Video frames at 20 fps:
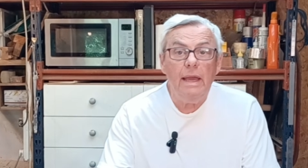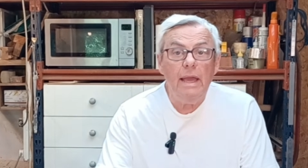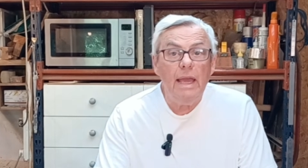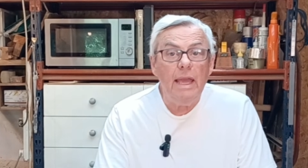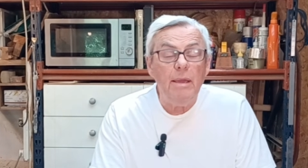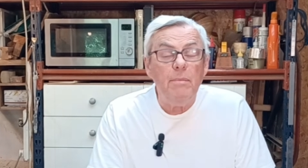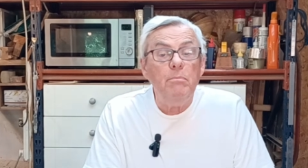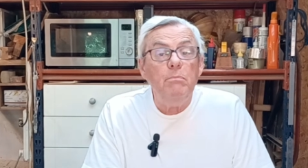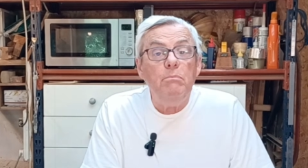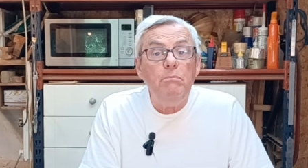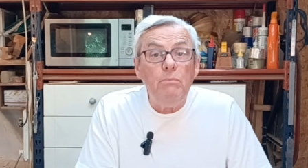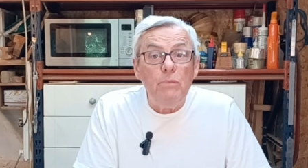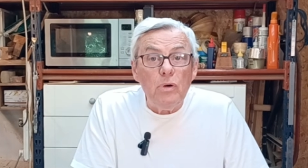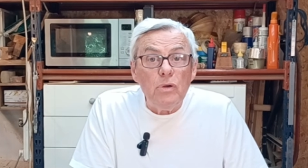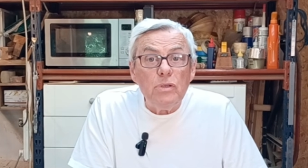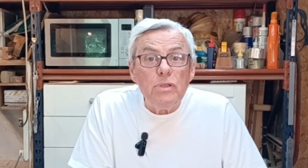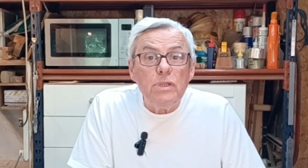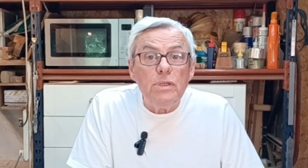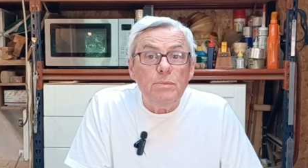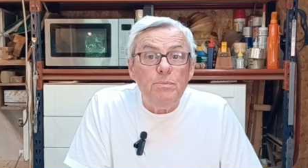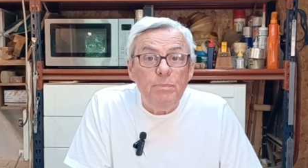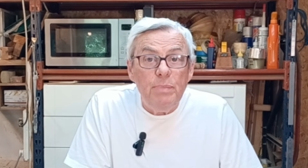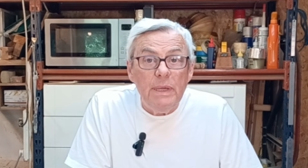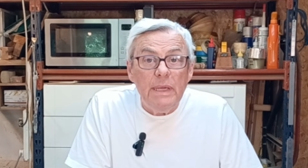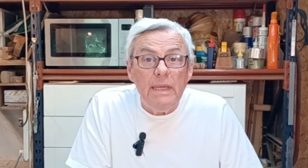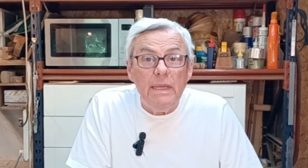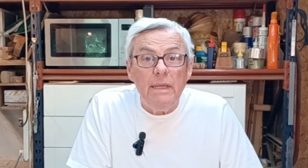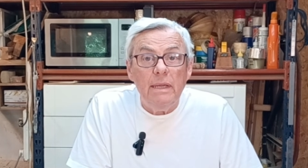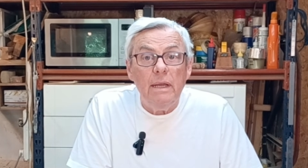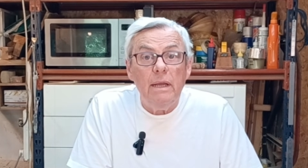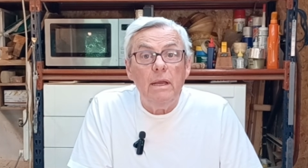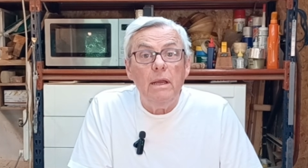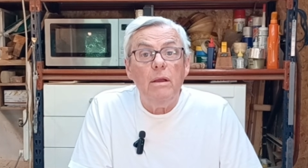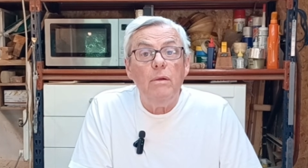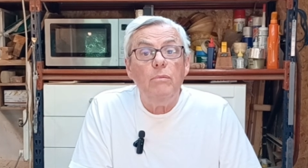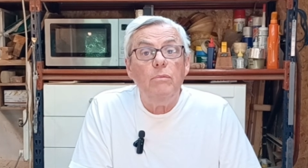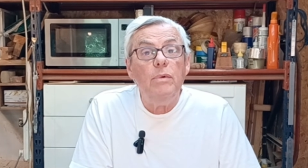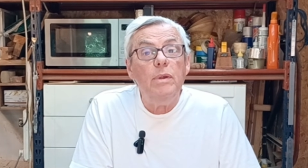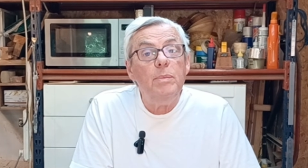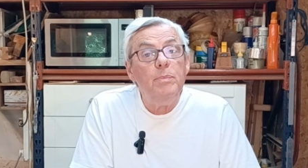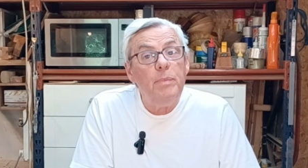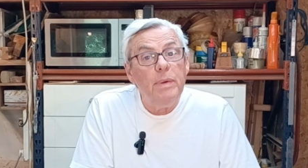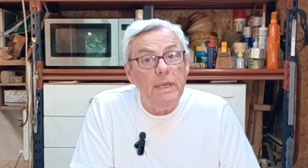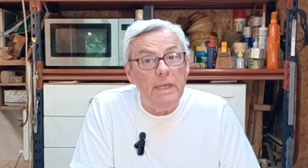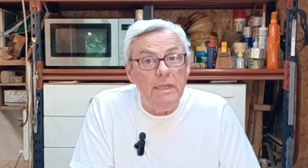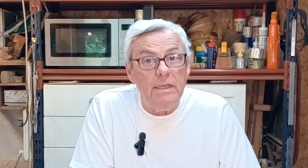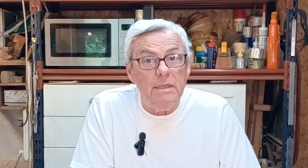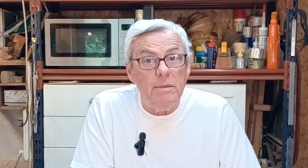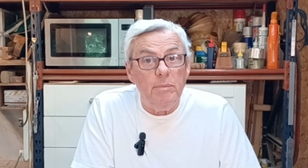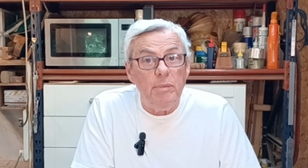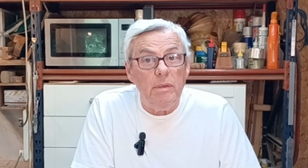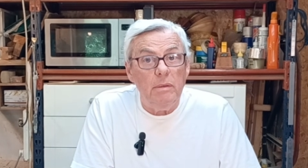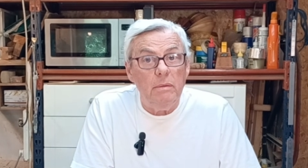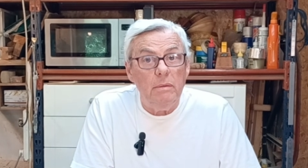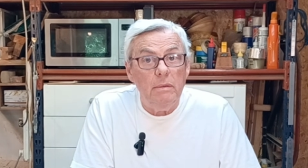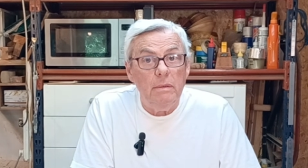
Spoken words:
it must be repeatable.